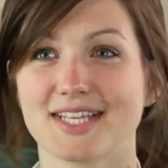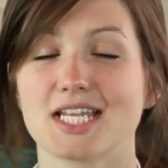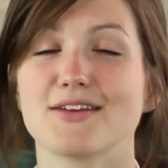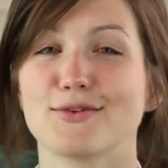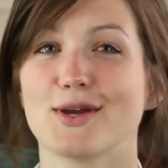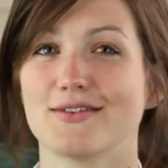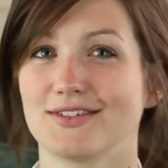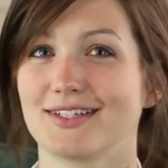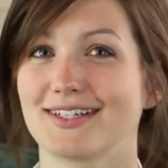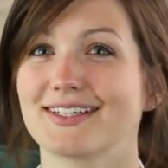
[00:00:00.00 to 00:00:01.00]
And if you
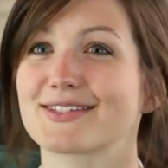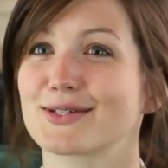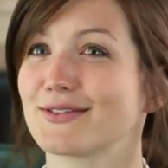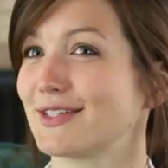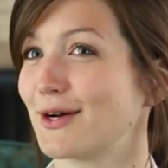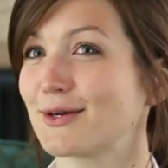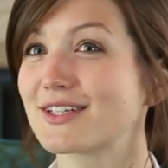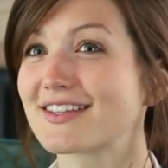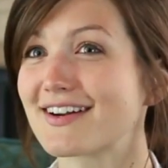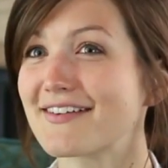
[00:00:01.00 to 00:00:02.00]
ever serve in
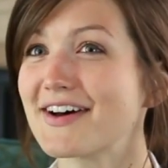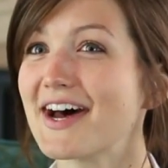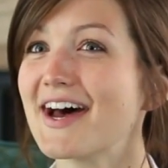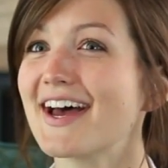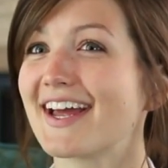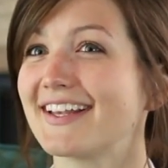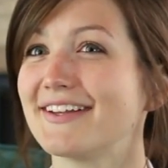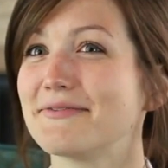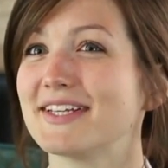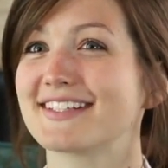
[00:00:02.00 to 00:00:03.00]
Ostrava and
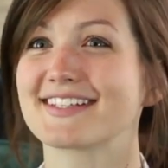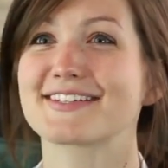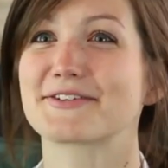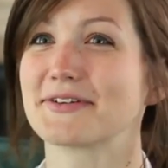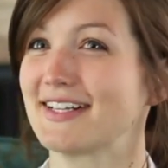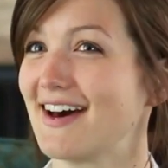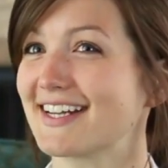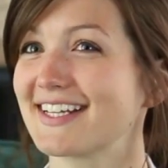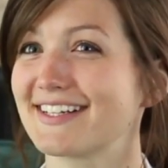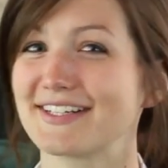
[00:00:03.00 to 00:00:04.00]
you meet Sister
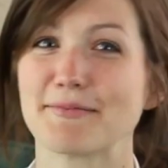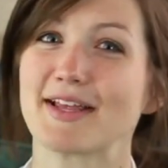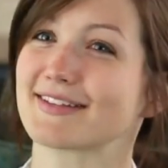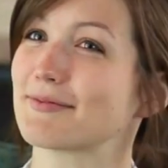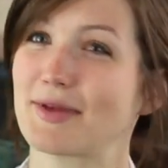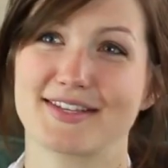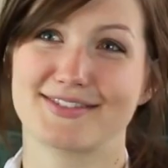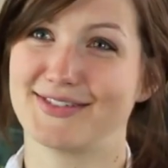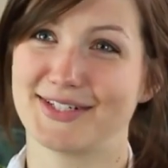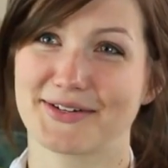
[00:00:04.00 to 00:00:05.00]
Renata, she makes the
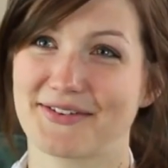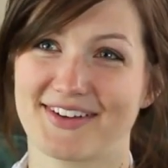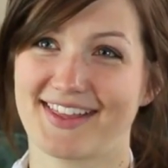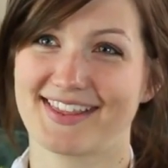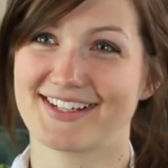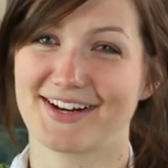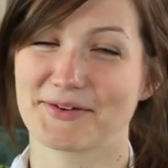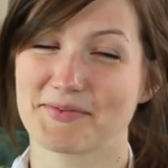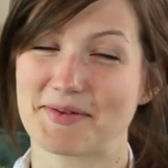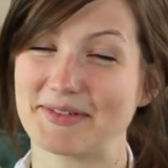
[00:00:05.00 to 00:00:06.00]
best svíčková in the Czech
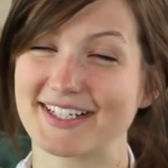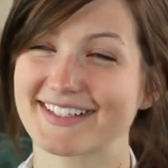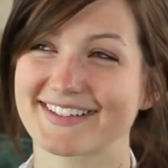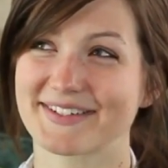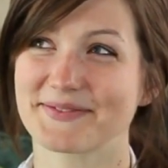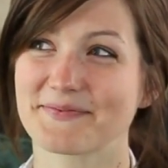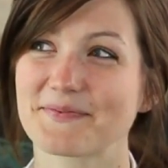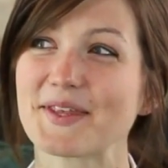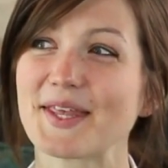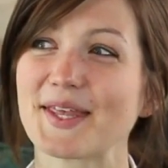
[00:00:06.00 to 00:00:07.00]
Republic. So
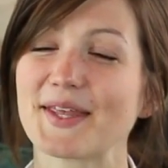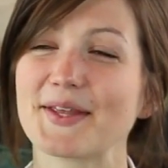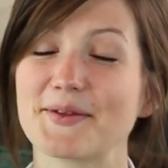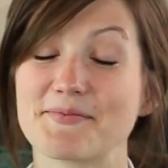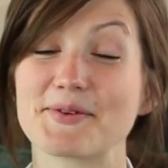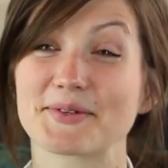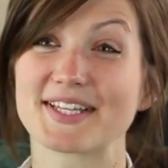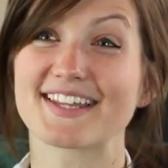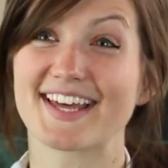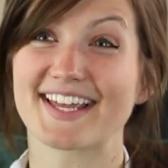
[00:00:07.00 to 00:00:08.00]
you'd be
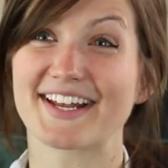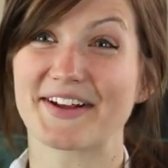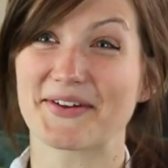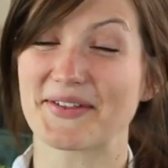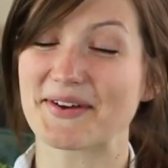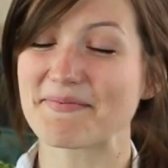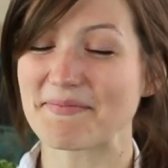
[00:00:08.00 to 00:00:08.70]
really lucky to go there.